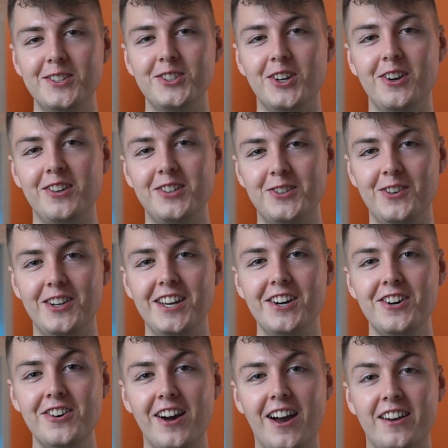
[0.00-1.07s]
enjoyed this
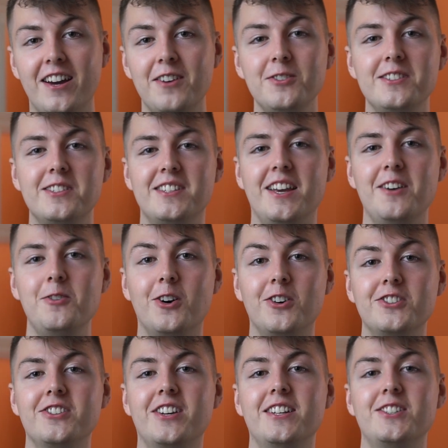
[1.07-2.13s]
video, and I would say we
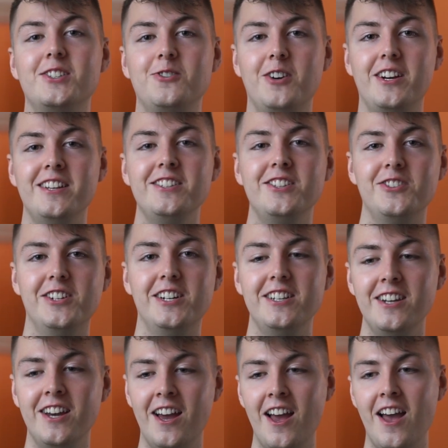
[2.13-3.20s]
also get straight into it.
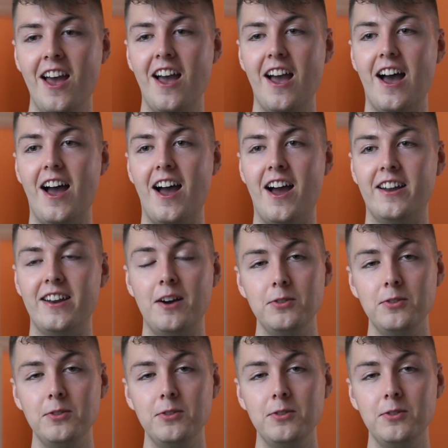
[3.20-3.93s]
And I